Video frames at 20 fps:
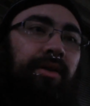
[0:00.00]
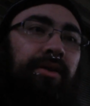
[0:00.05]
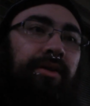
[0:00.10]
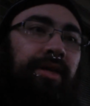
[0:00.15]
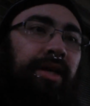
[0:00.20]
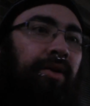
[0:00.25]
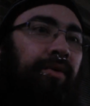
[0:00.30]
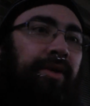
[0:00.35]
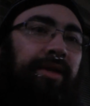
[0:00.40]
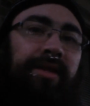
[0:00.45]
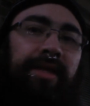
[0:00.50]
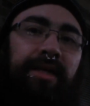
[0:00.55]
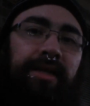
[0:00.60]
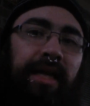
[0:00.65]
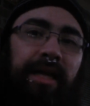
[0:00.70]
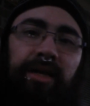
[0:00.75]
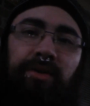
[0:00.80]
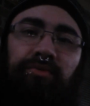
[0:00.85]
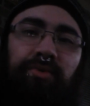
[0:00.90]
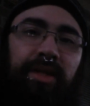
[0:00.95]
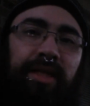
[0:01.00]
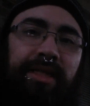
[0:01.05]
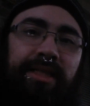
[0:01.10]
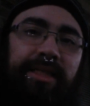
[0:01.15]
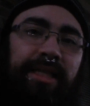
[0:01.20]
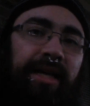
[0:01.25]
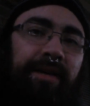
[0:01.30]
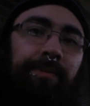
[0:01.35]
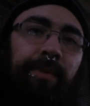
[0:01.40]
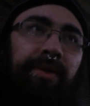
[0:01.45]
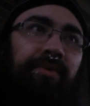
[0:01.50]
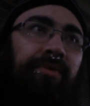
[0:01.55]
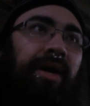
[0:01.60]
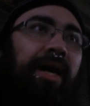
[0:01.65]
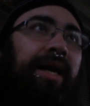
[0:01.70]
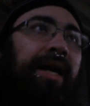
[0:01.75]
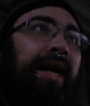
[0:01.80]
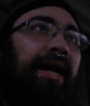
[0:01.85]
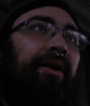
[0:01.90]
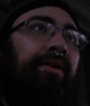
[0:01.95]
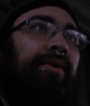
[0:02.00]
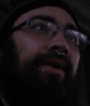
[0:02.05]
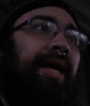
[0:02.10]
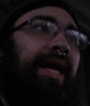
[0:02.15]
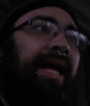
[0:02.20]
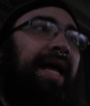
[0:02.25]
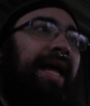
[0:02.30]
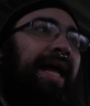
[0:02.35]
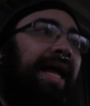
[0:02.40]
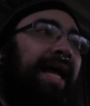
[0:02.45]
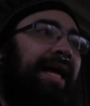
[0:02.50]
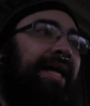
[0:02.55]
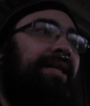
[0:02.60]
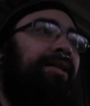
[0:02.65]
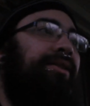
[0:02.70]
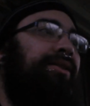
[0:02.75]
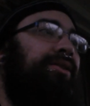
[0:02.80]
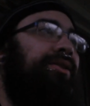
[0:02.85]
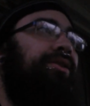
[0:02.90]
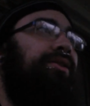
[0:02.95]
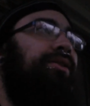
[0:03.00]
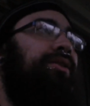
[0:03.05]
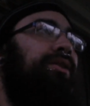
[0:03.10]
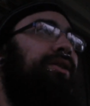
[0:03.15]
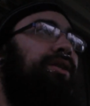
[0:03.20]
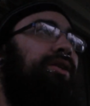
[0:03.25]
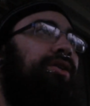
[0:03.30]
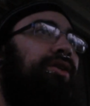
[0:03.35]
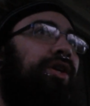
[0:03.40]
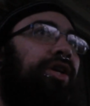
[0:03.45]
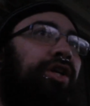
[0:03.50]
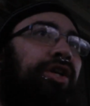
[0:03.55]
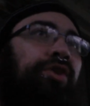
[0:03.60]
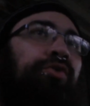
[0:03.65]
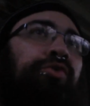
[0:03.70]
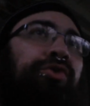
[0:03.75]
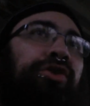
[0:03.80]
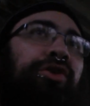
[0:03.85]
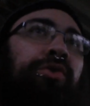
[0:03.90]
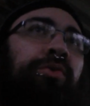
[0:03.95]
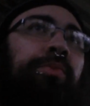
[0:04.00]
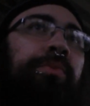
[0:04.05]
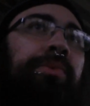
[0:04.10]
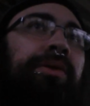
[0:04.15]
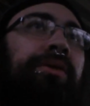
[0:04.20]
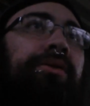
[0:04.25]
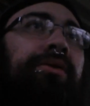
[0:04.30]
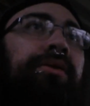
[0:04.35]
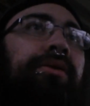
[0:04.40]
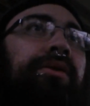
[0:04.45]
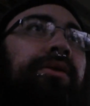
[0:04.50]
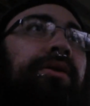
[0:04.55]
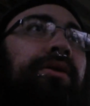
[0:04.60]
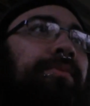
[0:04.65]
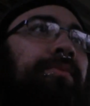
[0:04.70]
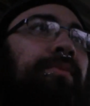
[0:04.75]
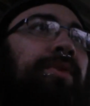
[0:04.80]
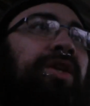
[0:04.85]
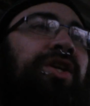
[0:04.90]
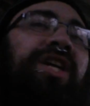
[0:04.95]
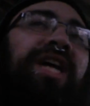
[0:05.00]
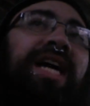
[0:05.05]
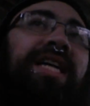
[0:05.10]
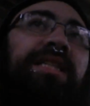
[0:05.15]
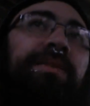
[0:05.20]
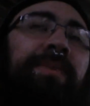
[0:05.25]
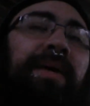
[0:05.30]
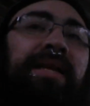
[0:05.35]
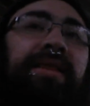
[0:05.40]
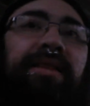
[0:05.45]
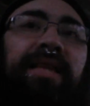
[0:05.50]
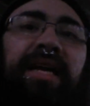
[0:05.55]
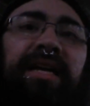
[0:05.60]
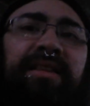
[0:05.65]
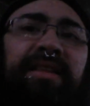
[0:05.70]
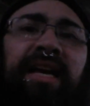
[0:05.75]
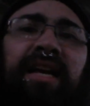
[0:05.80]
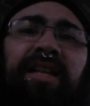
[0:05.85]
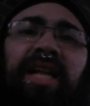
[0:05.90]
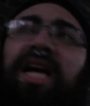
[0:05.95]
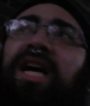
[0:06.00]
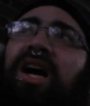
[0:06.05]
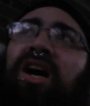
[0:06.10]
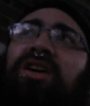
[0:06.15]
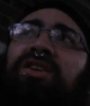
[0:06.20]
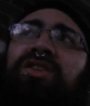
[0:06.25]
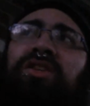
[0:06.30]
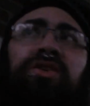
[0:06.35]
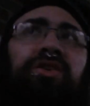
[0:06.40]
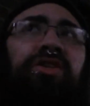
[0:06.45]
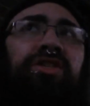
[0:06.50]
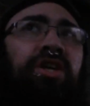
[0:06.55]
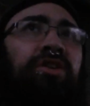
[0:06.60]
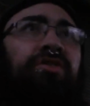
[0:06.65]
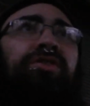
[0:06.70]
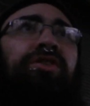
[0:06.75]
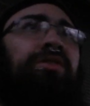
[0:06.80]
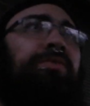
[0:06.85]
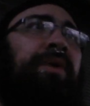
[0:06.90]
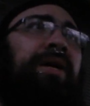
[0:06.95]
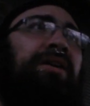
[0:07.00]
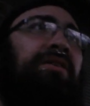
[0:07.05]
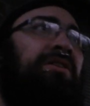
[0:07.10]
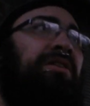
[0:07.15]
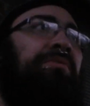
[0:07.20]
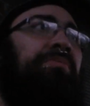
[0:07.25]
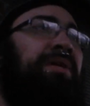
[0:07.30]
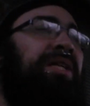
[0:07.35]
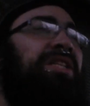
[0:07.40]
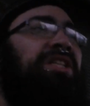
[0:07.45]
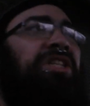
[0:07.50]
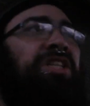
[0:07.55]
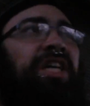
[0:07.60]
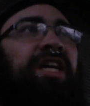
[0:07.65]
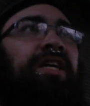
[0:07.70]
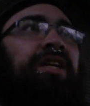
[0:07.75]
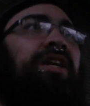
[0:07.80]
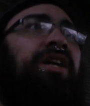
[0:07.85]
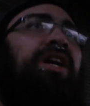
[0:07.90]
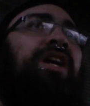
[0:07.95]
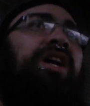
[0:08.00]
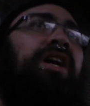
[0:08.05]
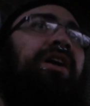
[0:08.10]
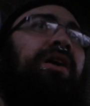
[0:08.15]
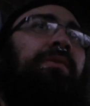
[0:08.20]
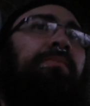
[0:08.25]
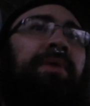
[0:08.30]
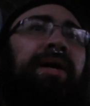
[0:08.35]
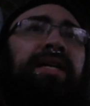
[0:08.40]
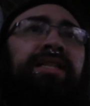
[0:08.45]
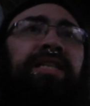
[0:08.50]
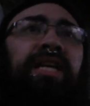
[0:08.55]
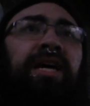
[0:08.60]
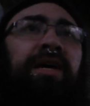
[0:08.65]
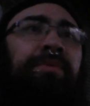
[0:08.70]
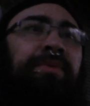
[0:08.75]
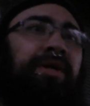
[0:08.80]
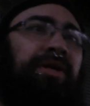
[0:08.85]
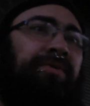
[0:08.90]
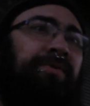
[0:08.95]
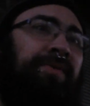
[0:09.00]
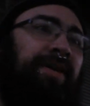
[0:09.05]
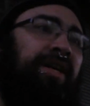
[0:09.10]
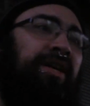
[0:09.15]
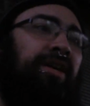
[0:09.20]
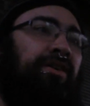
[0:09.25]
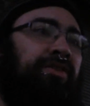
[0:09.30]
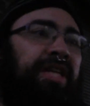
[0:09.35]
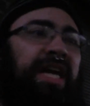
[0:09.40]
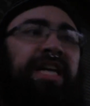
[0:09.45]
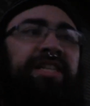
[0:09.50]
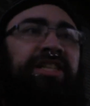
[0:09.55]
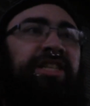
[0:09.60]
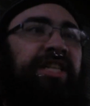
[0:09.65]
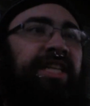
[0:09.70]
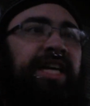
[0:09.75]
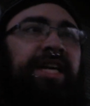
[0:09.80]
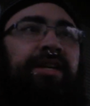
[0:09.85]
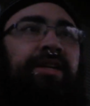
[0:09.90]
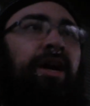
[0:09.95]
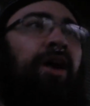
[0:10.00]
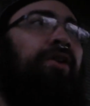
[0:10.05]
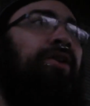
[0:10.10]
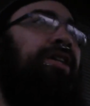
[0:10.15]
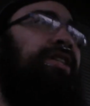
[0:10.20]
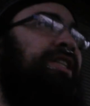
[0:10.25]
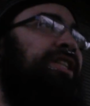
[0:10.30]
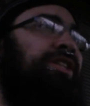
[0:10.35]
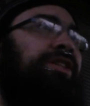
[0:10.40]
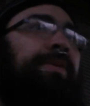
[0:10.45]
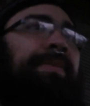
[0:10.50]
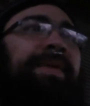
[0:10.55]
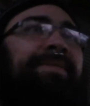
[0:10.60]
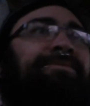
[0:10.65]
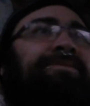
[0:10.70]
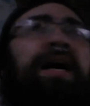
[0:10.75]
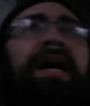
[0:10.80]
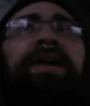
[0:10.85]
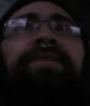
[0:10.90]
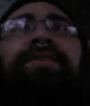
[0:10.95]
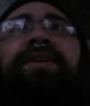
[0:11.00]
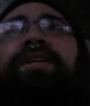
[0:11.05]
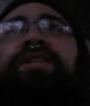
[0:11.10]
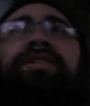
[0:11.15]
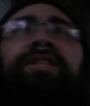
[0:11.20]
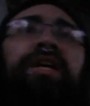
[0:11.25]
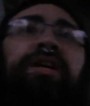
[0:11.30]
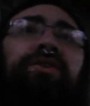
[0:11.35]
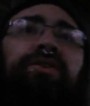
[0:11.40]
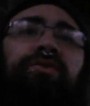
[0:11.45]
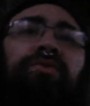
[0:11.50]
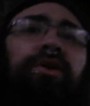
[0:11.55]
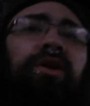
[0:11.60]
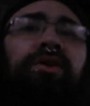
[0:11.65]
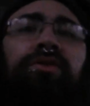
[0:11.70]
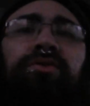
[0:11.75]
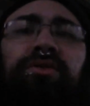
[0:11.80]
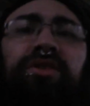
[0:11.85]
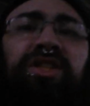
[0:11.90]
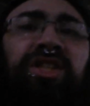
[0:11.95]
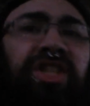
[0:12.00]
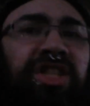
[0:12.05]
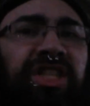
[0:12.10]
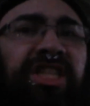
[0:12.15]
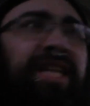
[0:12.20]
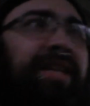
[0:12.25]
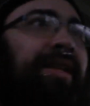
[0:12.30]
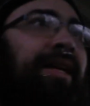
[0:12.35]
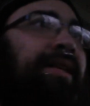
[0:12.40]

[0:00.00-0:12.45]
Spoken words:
the only thing that can really save me right now is YouTube. You guys may think that, like, oh, dude, YouTube ain't gonna be shit. You know, by the time your videos actually get noticed, it's gonna be 5 years down the road and shit